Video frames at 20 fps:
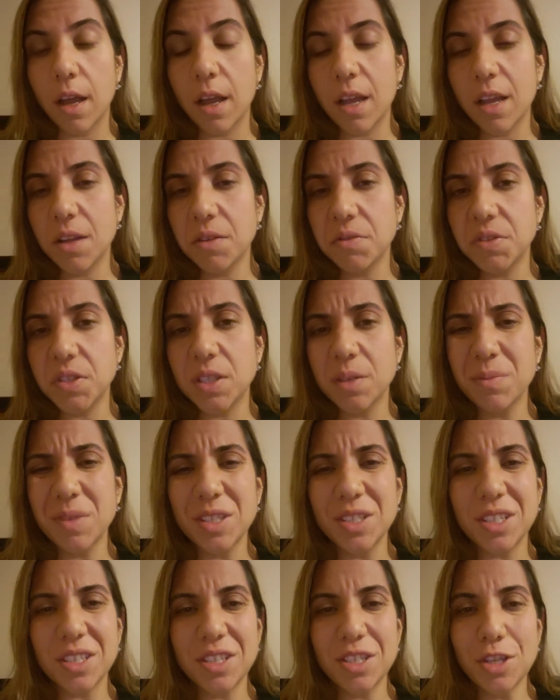If someone
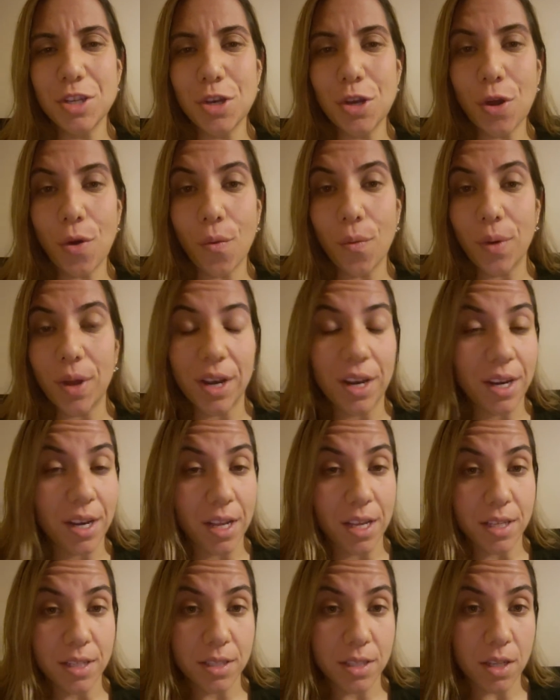doesn't know what it
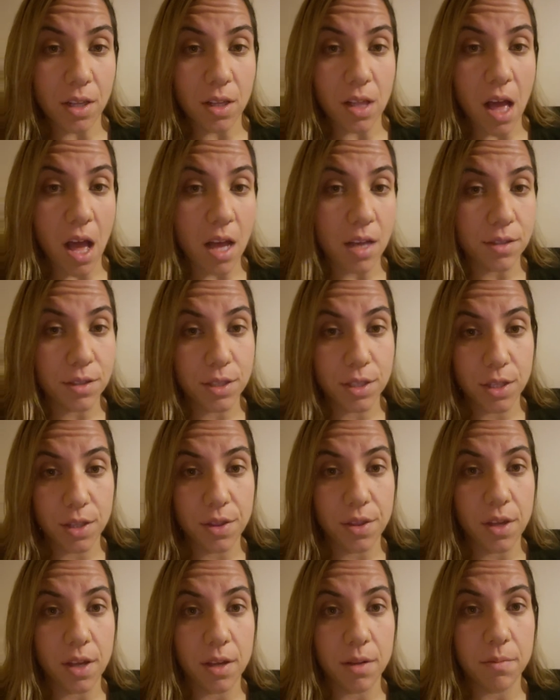is, I'll ask
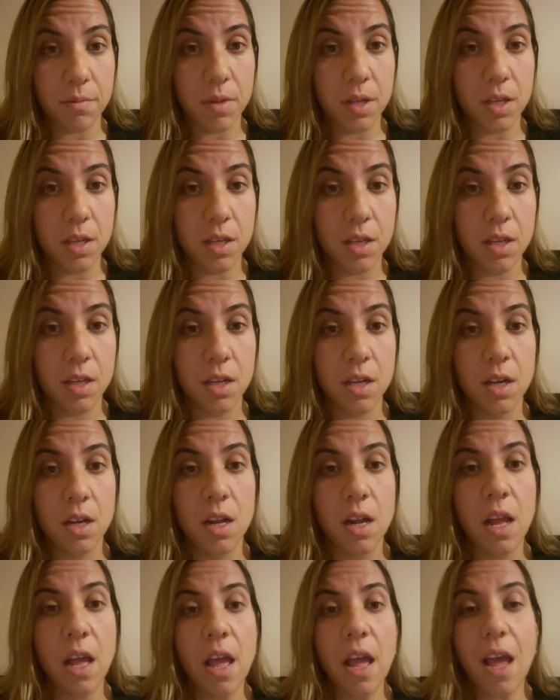them.
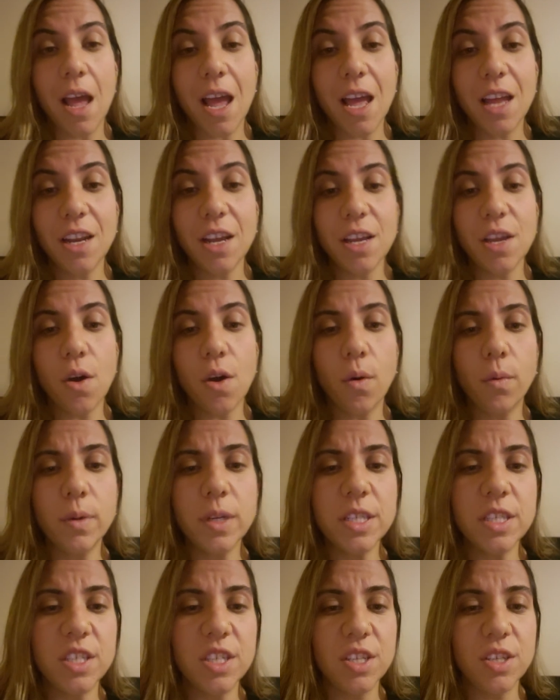And I
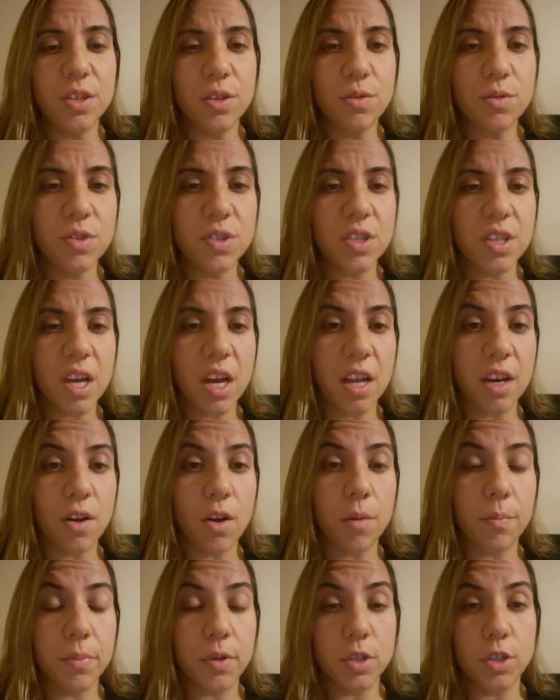always use that
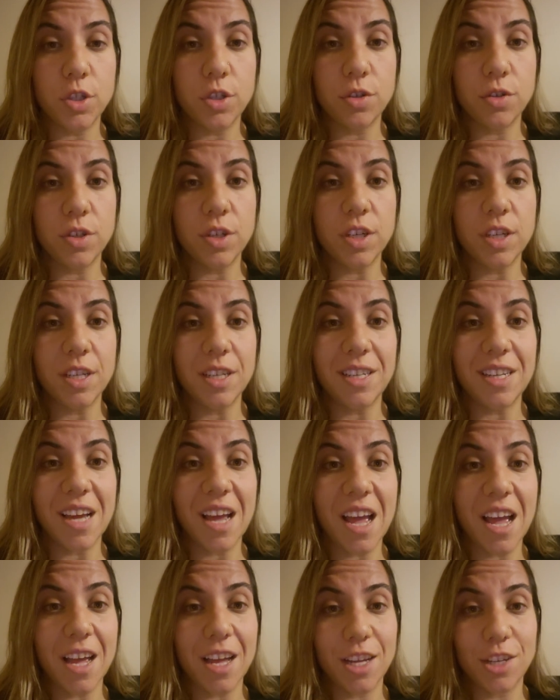opportunity to
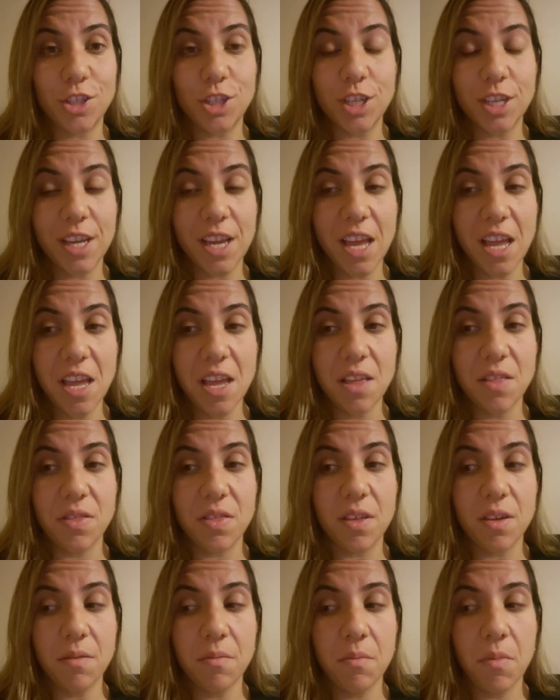educate
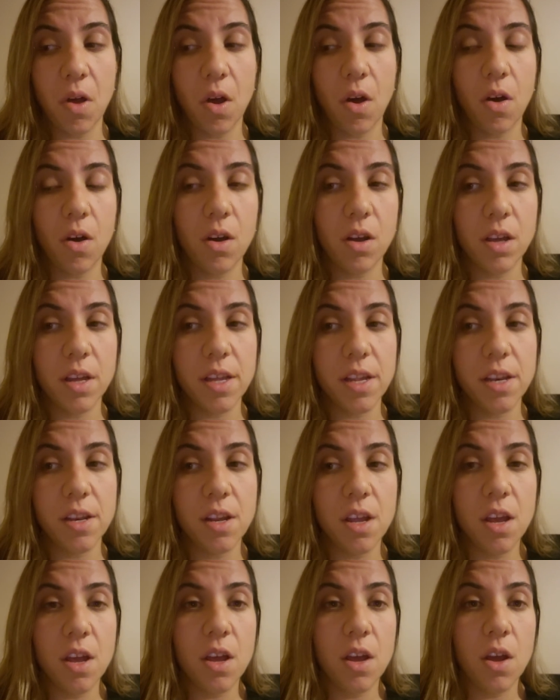them on
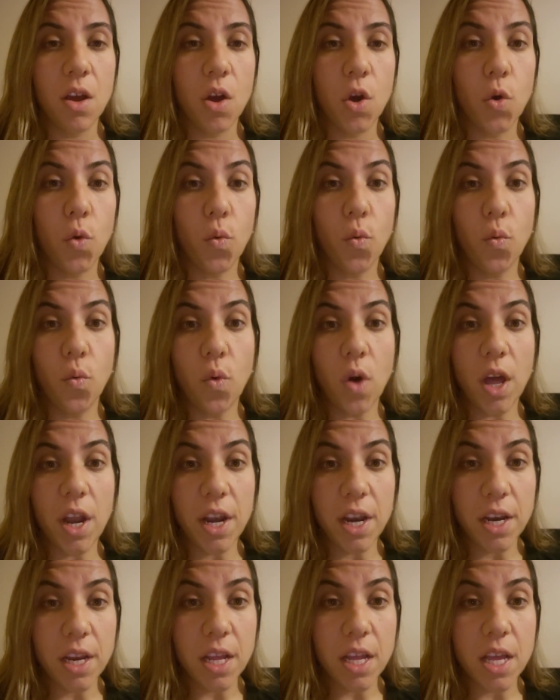what
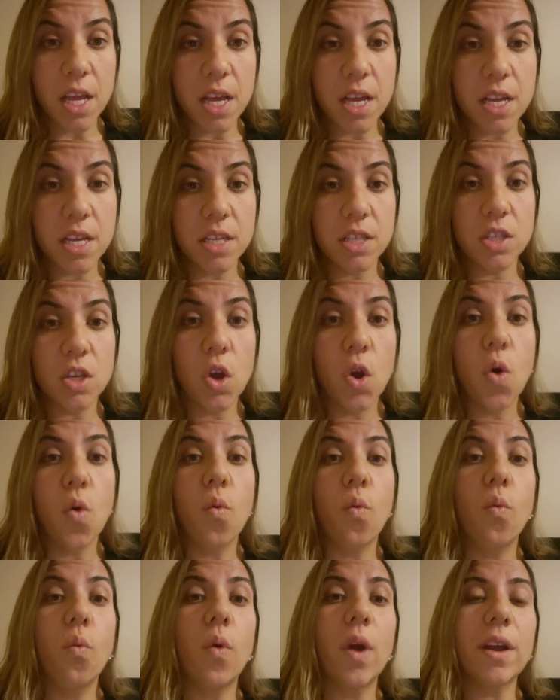it is,
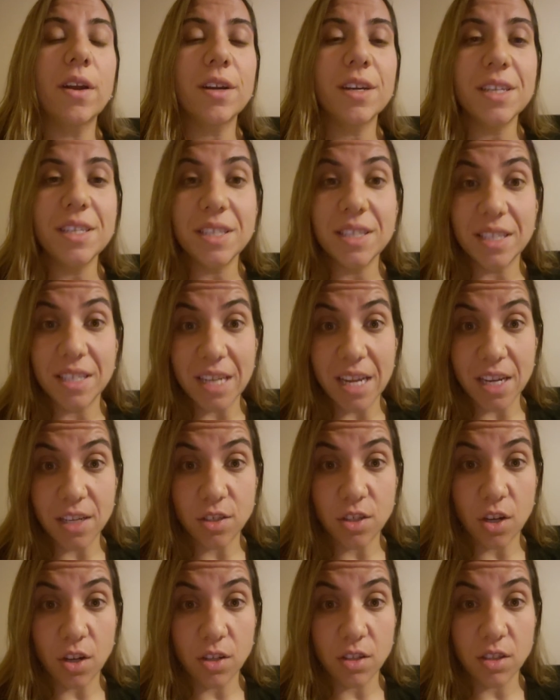where I stand
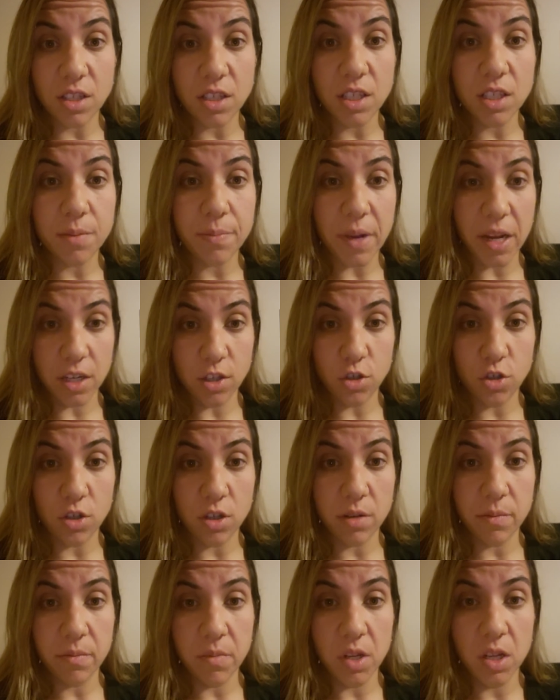on the
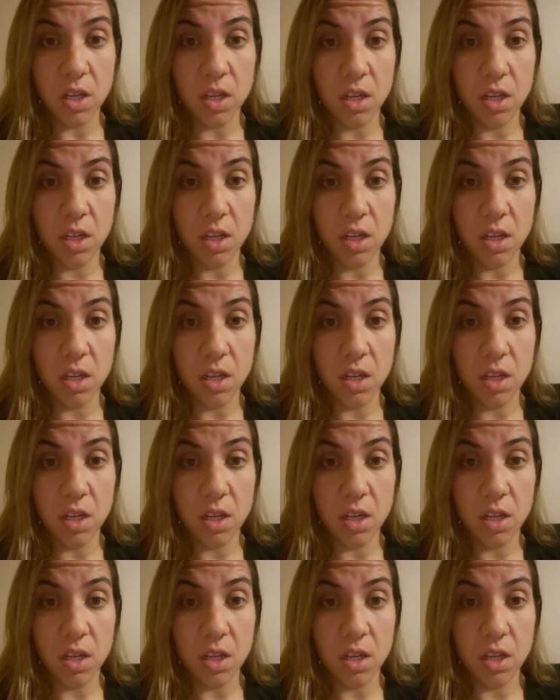spectrum.